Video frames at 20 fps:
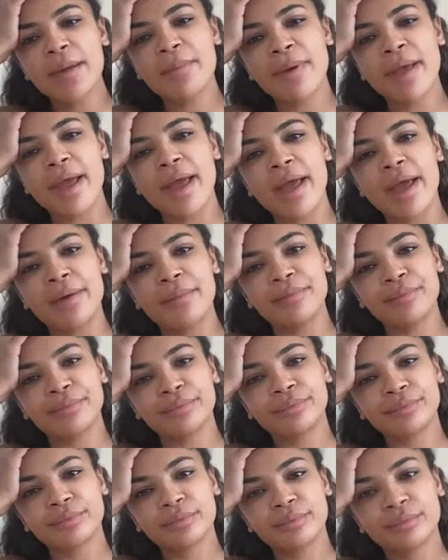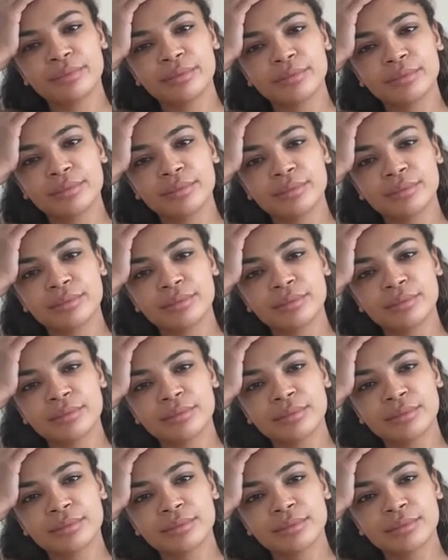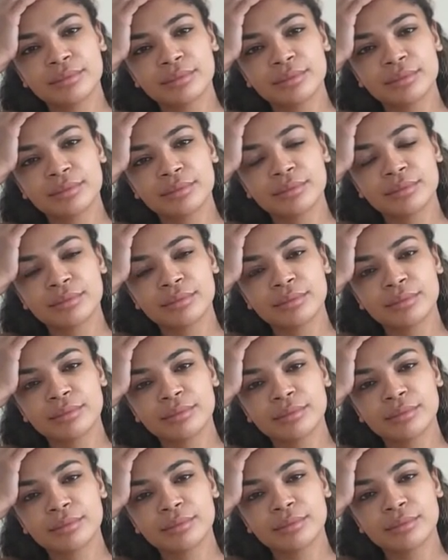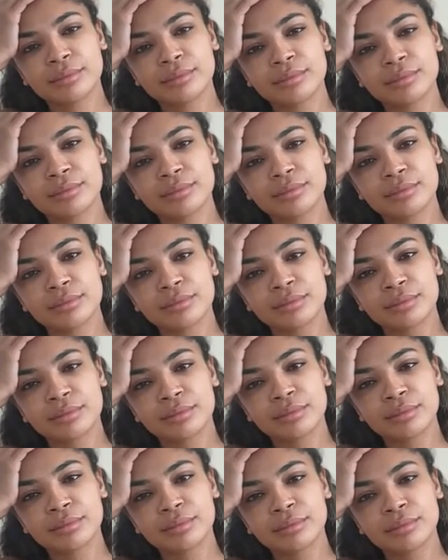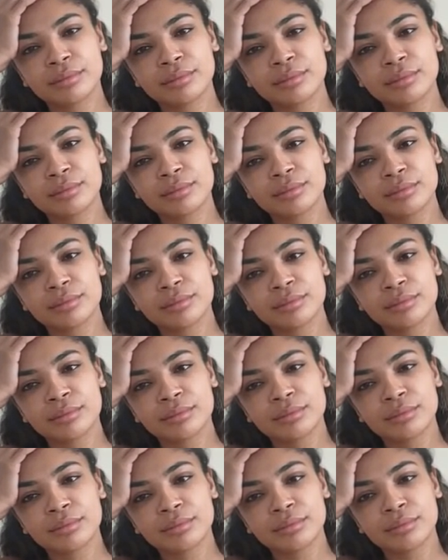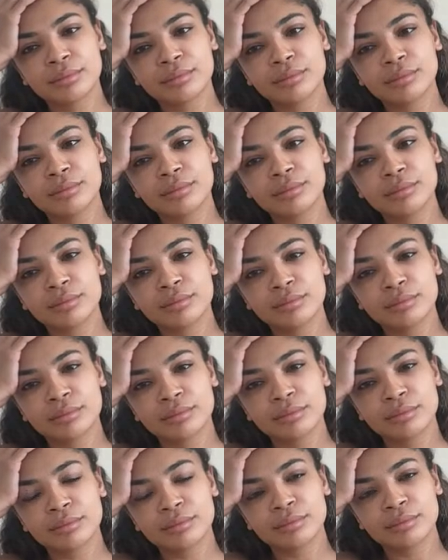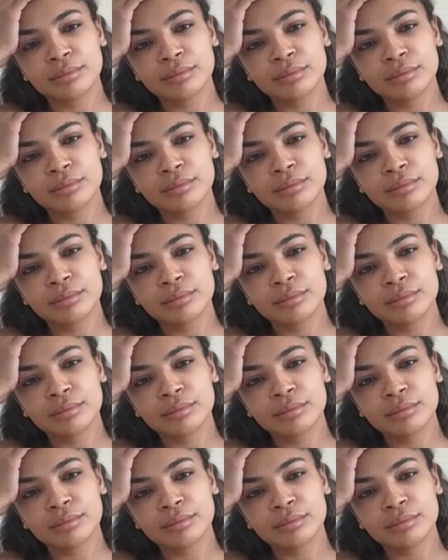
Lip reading: The person shown says nothing.